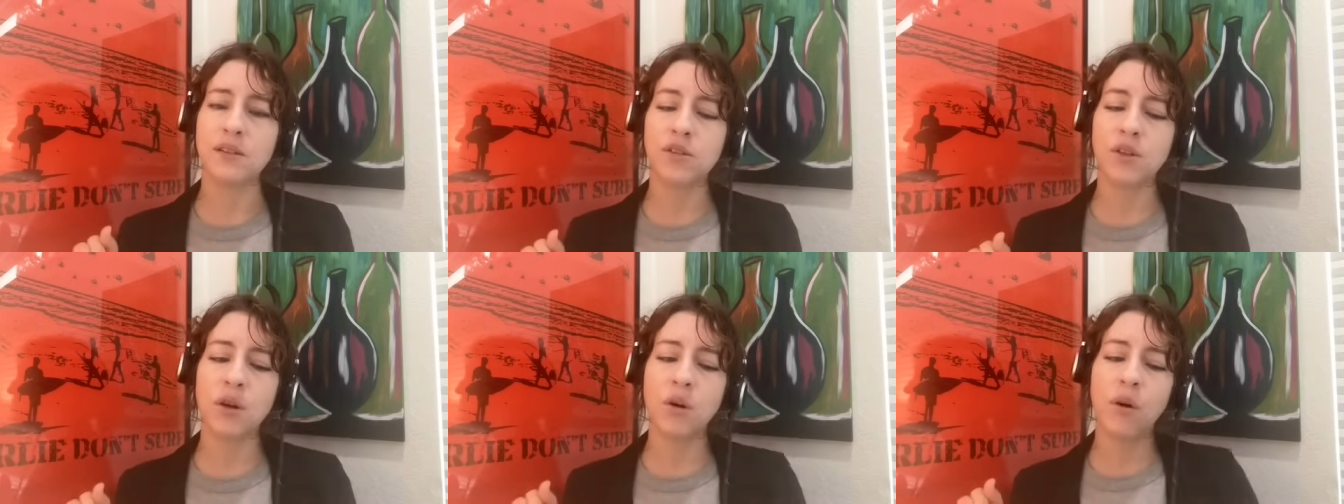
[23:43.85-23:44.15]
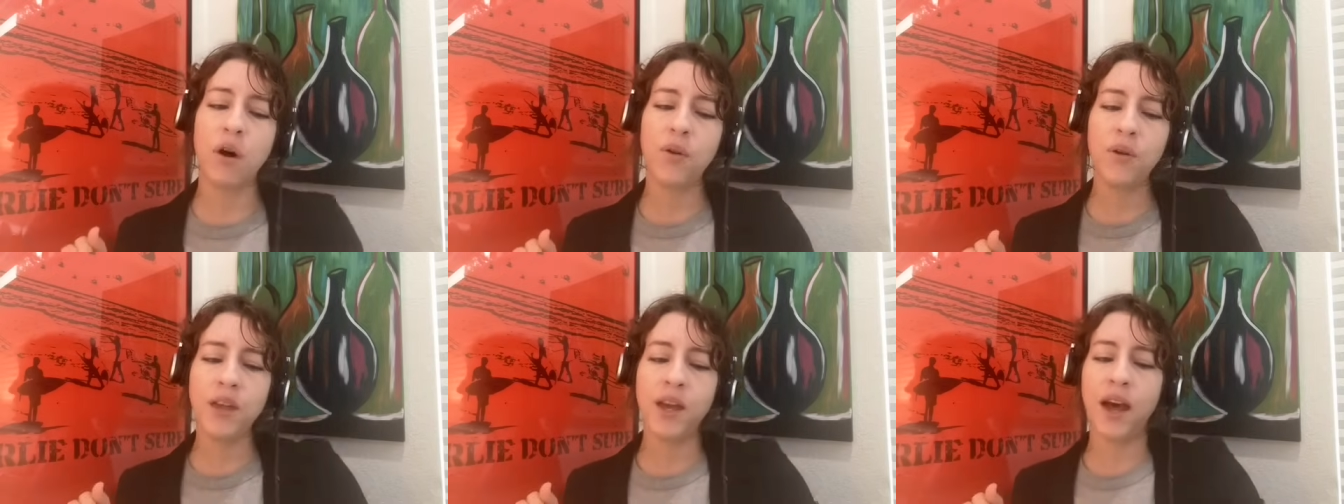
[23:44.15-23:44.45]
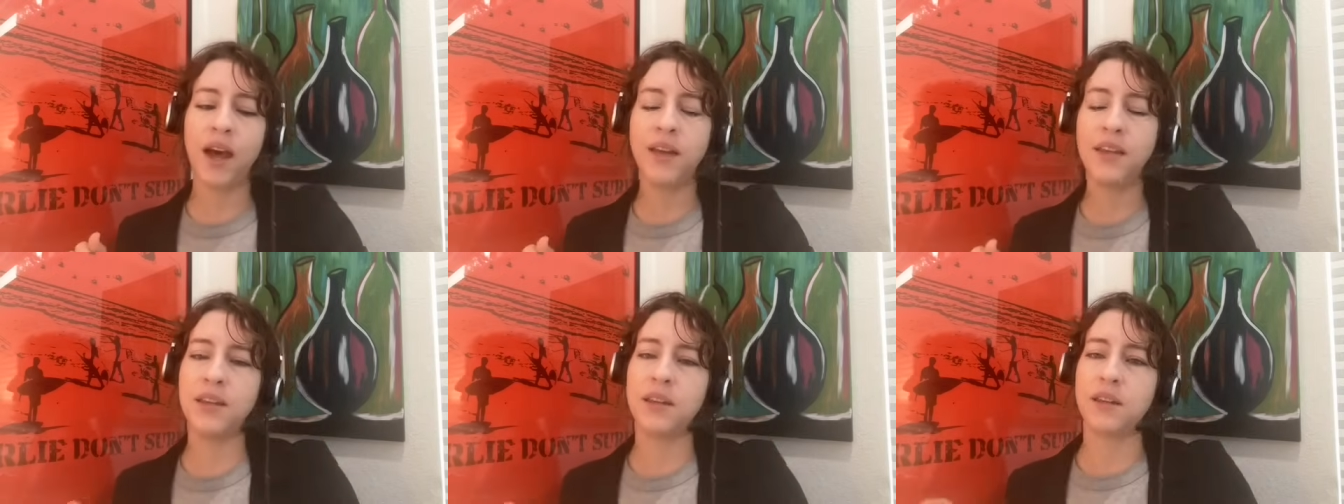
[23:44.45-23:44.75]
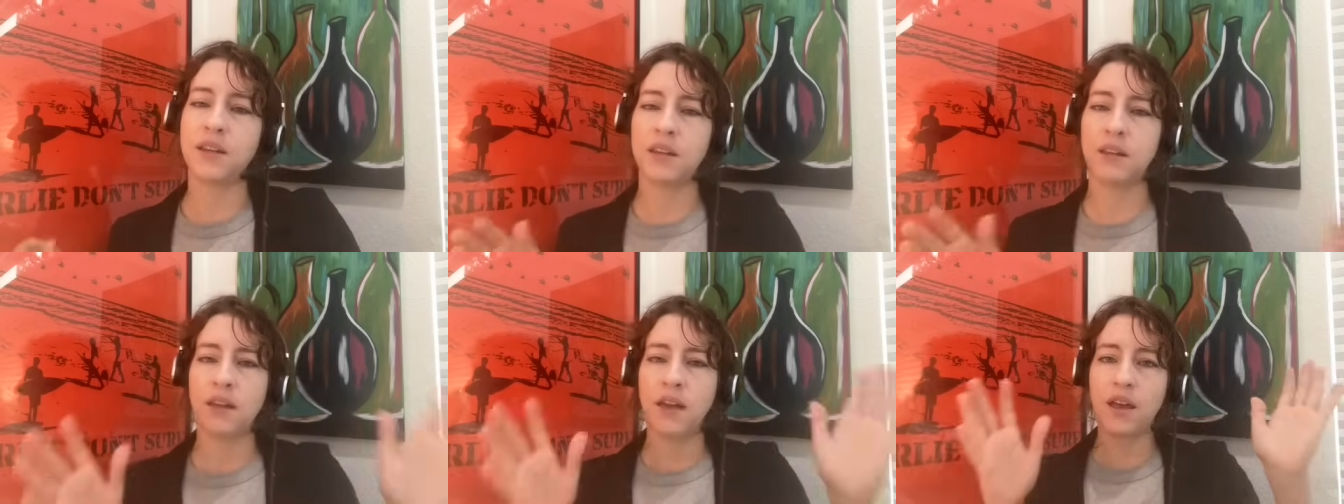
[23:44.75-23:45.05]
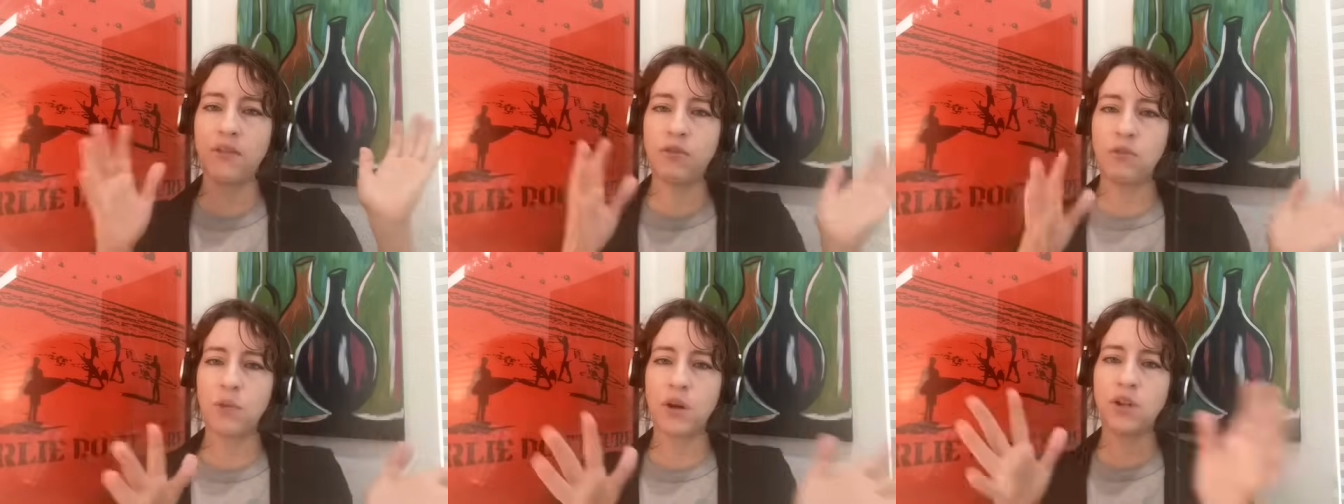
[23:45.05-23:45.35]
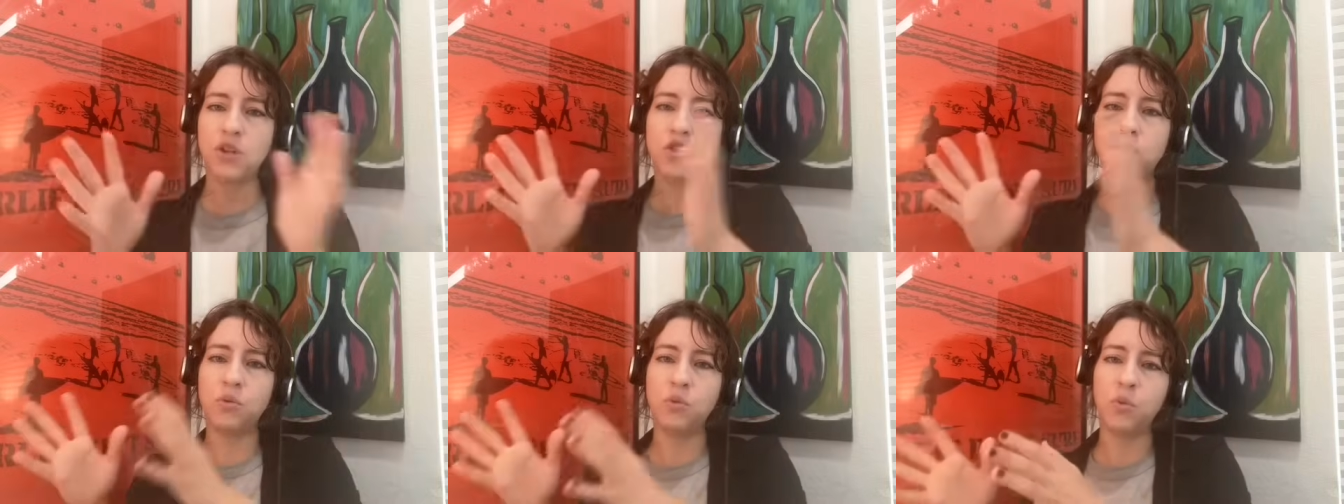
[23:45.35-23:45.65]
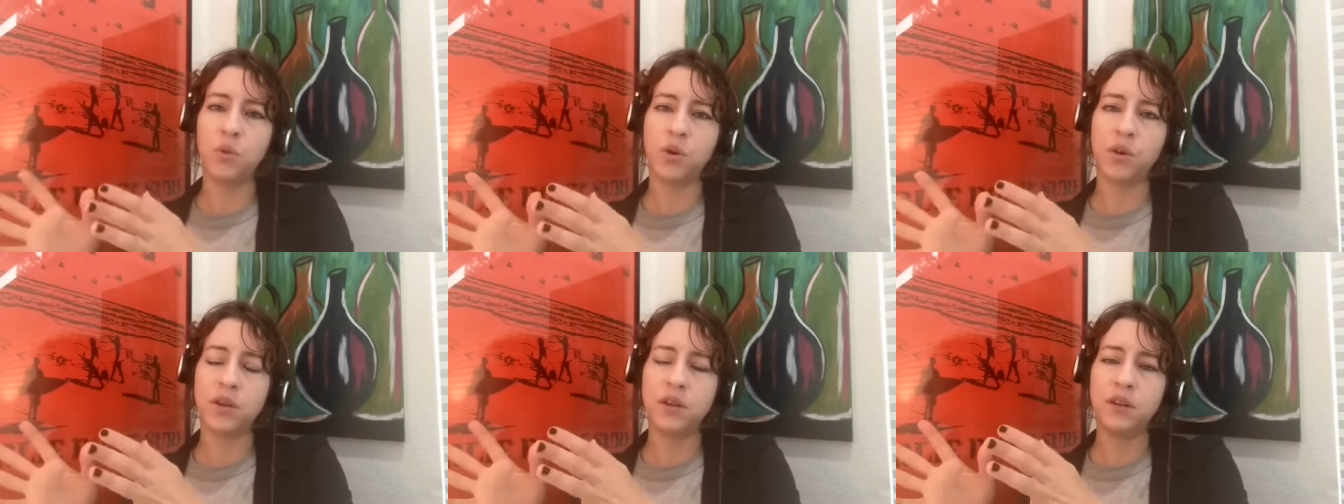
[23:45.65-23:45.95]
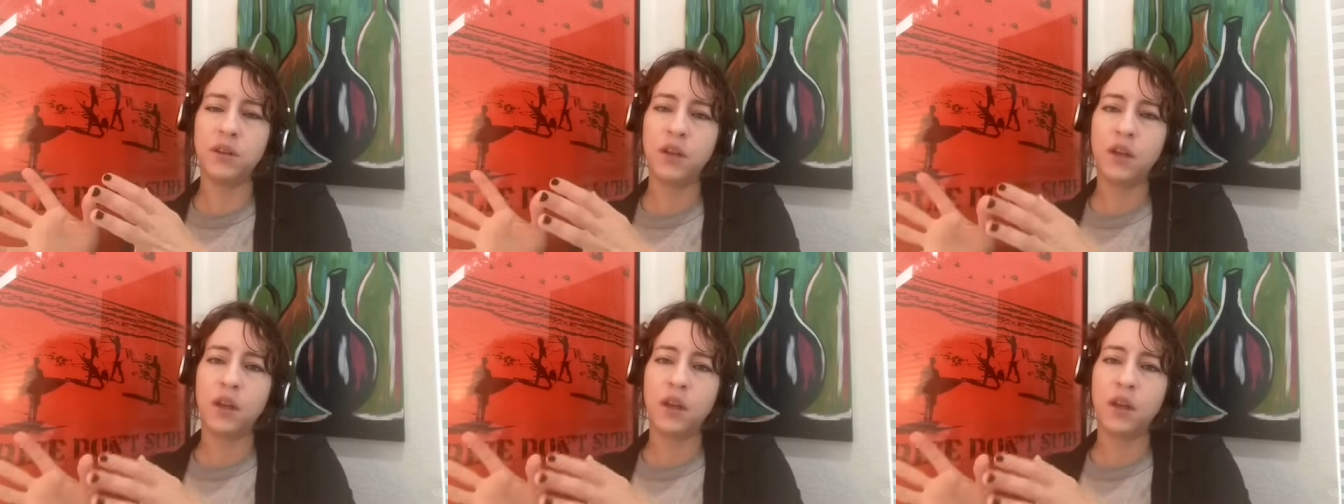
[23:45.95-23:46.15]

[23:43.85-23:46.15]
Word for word: So, okay, I get it. Evan Rachel Wood,